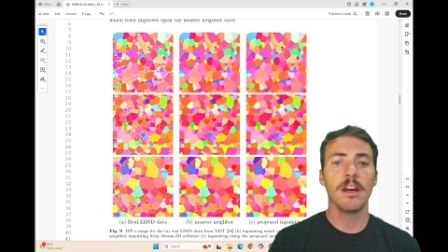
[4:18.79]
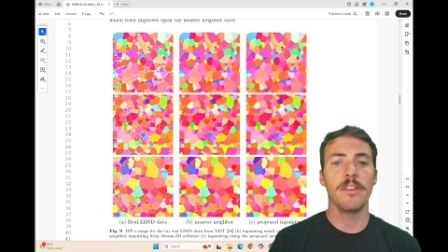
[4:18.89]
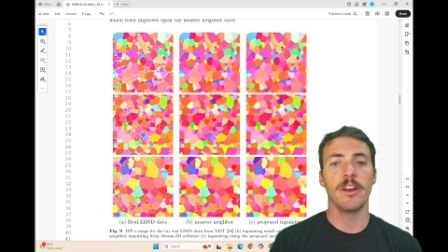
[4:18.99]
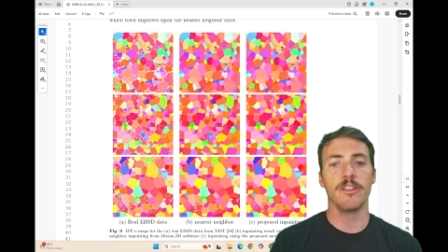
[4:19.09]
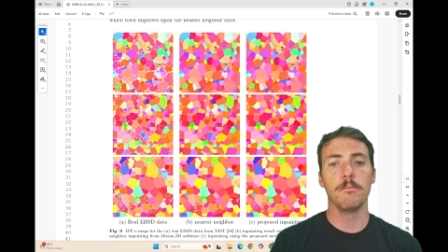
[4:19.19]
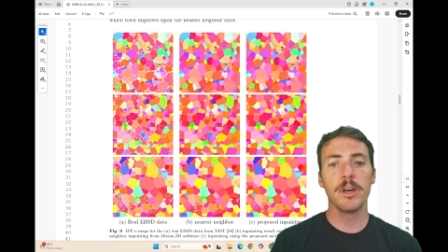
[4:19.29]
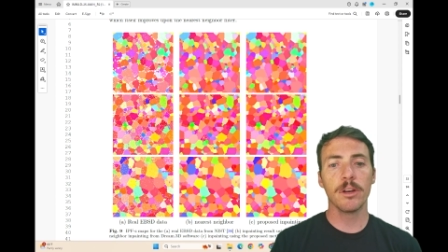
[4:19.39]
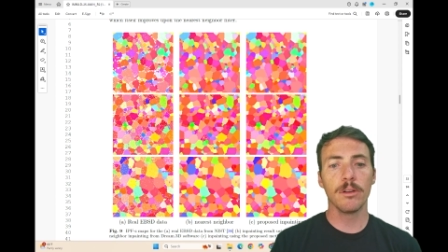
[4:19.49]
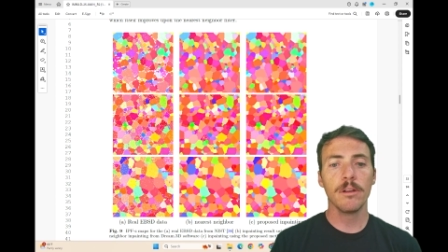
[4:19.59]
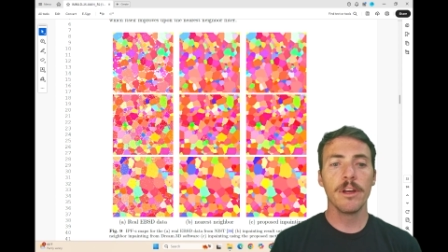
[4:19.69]
And then in the
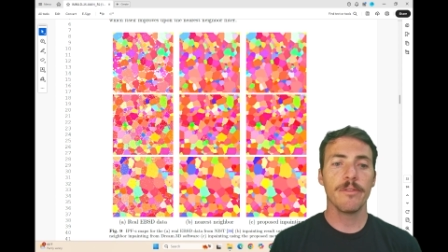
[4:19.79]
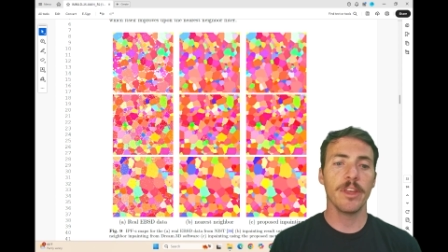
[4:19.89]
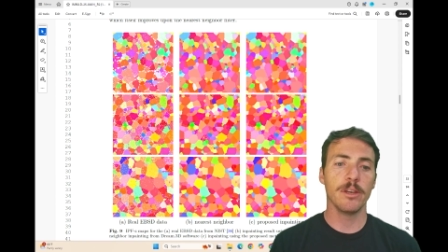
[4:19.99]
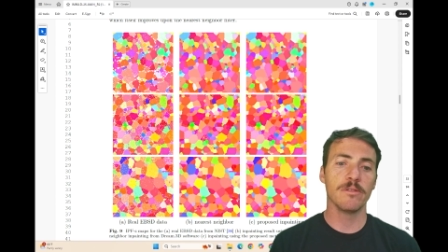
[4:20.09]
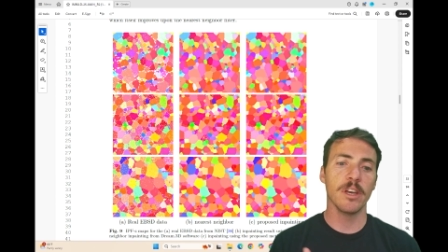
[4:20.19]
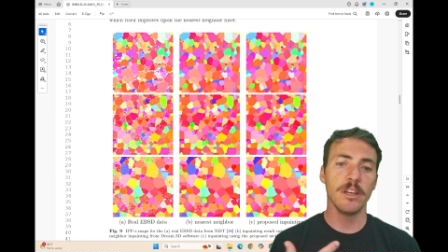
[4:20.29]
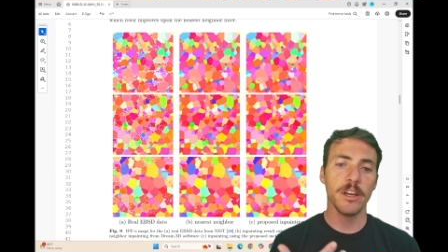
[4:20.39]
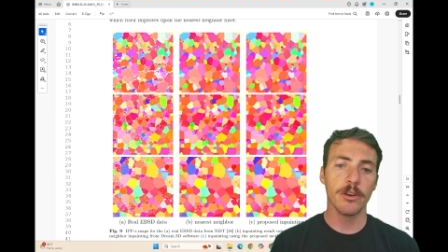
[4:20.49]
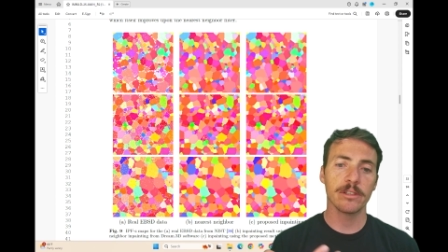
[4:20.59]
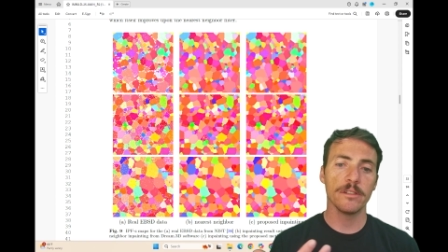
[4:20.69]
middle, they used a
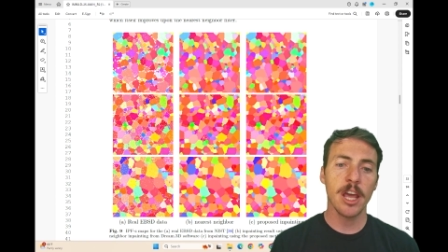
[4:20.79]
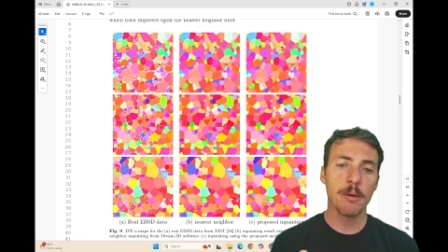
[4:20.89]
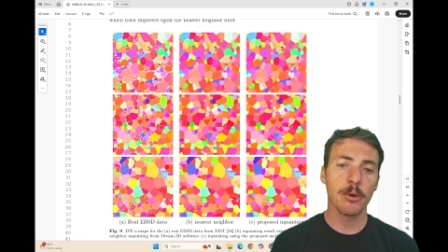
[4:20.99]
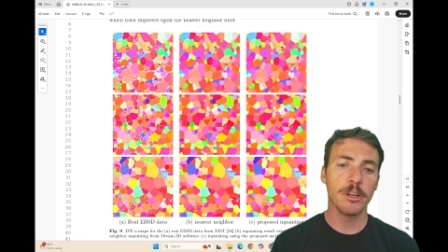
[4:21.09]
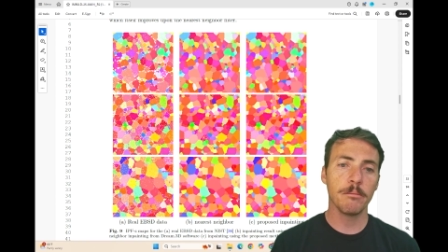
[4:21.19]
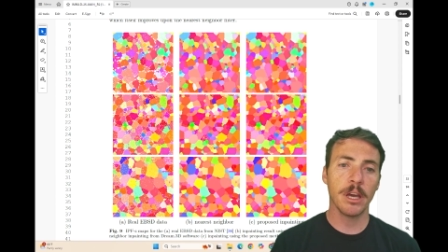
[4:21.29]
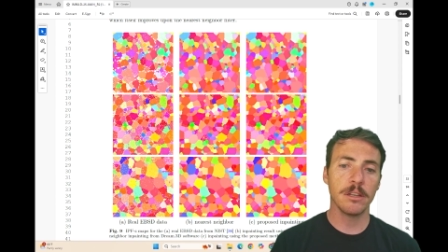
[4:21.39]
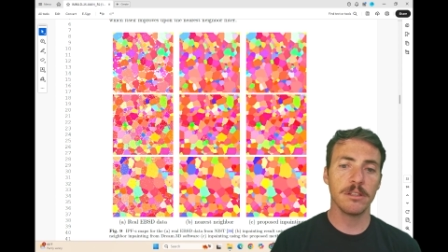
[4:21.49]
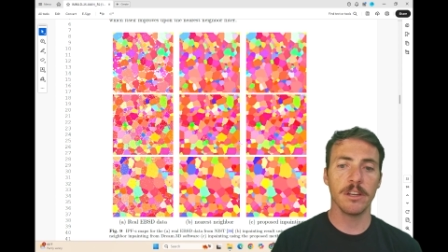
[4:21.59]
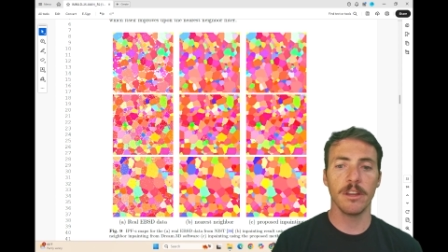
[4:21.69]
nearest neighbor
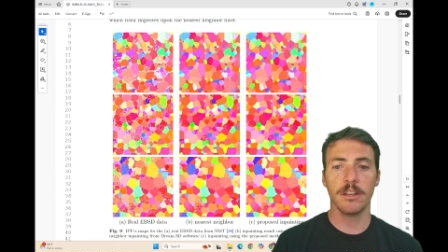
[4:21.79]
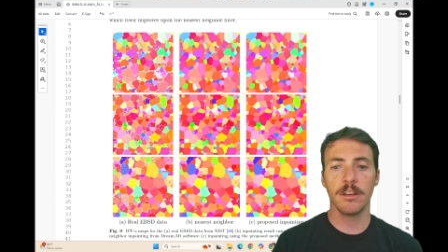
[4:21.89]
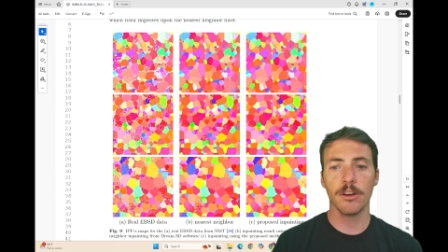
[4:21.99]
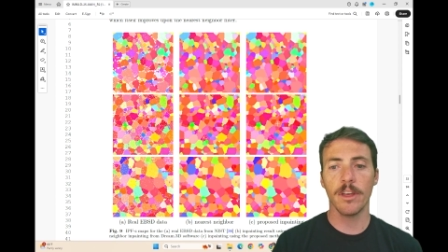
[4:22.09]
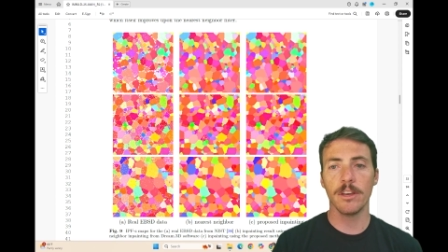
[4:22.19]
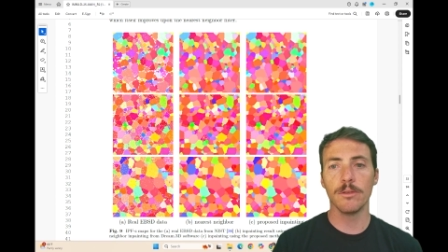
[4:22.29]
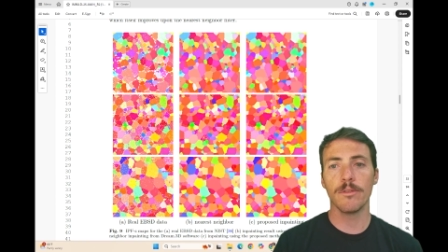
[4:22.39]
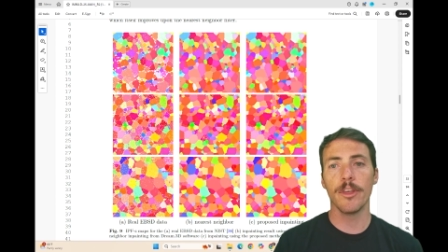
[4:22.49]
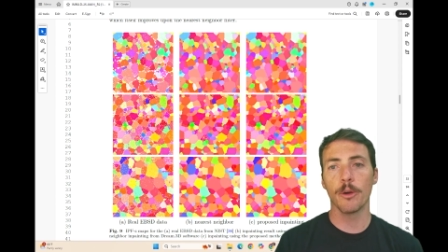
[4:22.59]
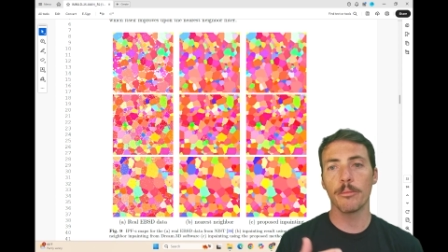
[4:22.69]
inpainting, and then here they
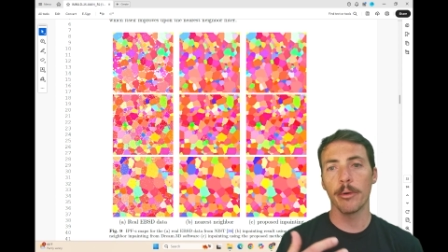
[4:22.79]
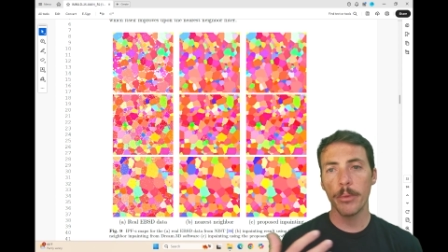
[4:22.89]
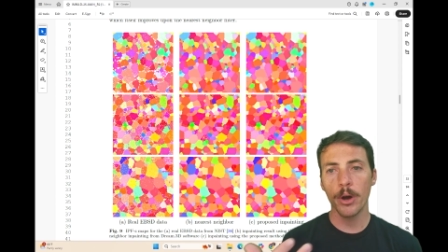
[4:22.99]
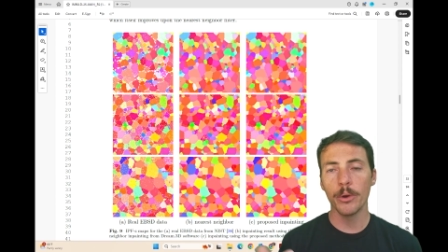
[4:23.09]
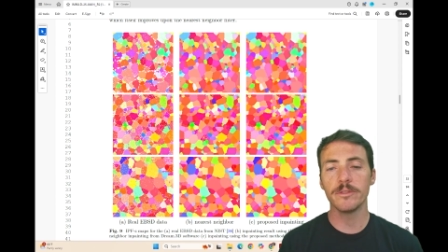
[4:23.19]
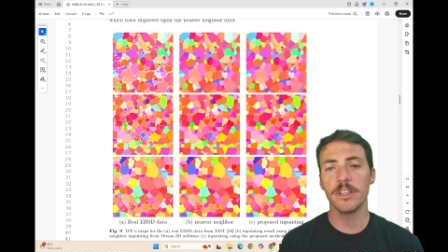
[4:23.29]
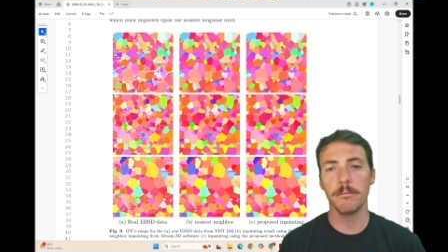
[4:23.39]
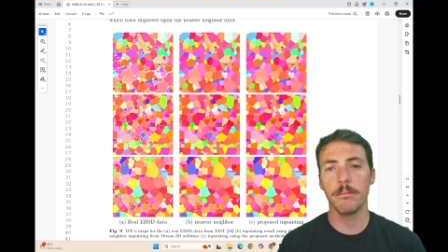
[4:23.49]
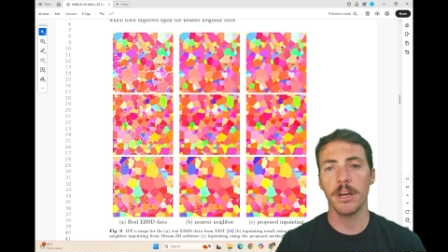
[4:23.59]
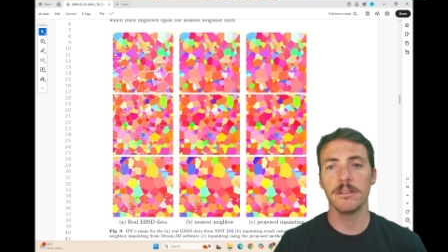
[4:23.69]
used their proposed
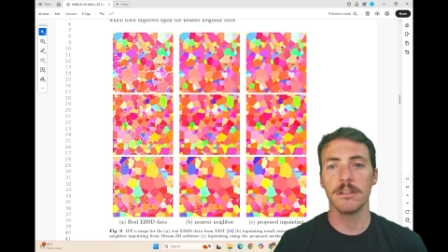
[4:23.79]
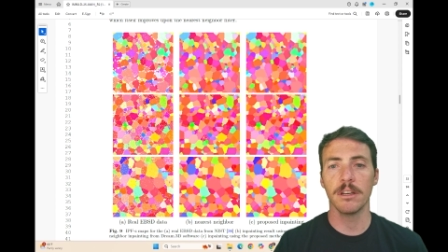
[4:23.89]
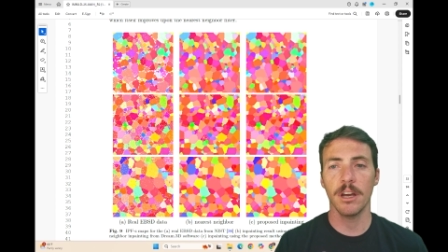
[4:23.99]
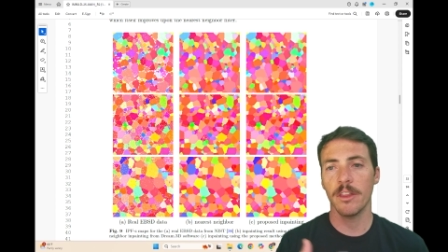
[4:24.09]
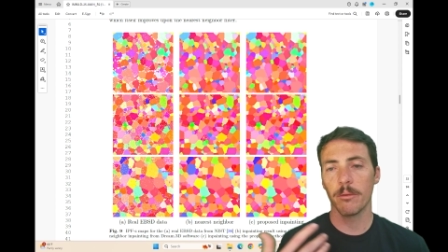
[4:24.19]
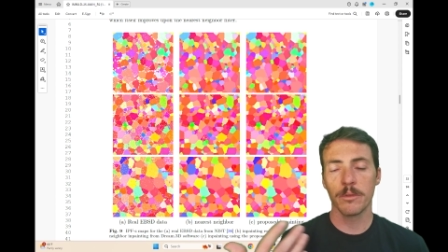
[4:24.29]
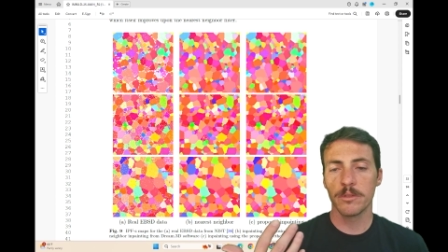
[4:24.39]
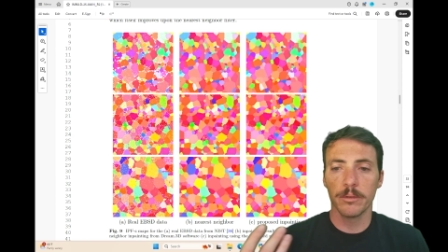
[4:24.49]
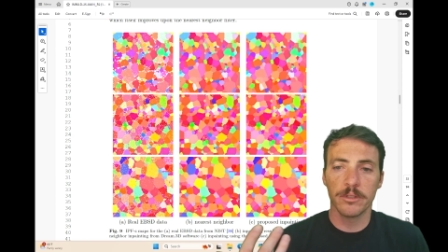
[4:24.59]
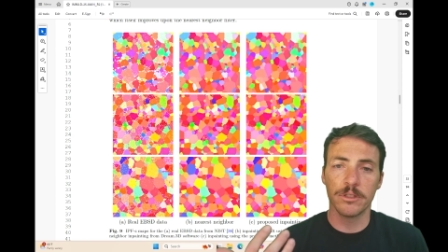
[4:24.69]
inpainting, and the
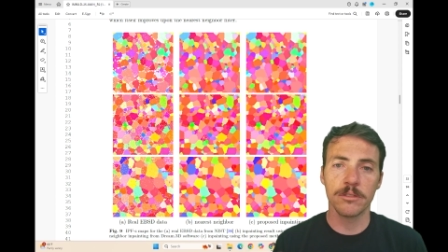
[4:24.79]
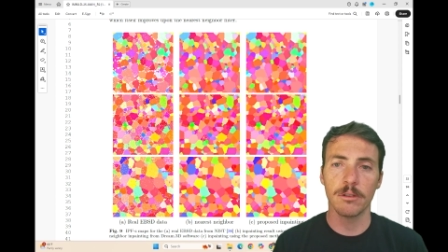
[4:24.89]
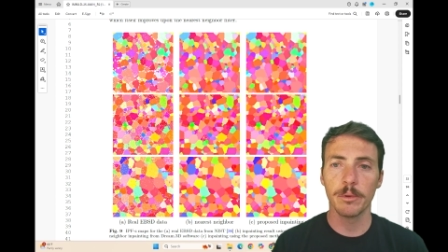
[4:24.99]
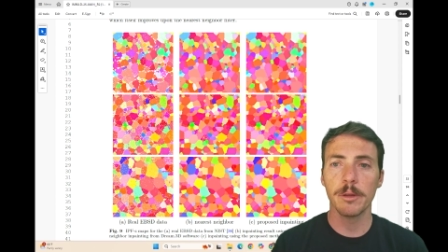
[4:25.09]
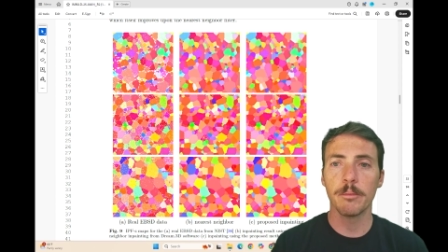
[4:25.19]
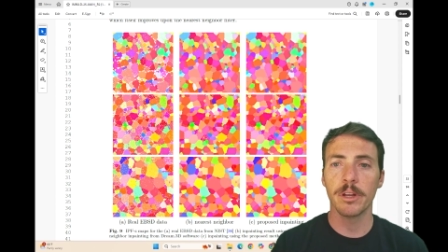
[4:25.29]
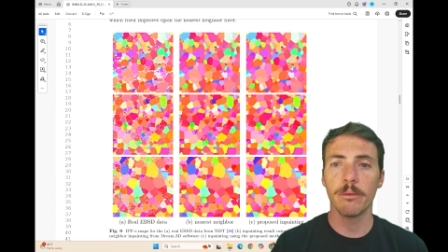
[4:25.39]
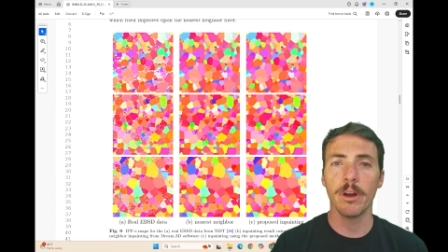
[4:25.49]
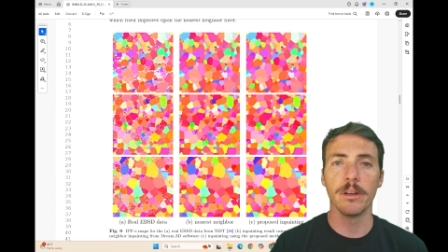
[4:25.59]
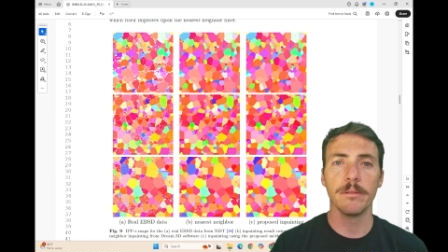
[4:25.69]
results just are really pretty
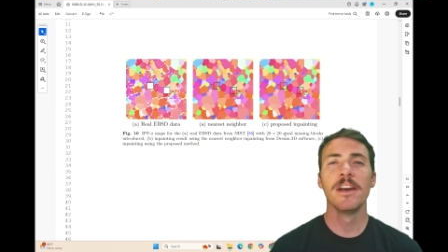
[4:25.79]
great.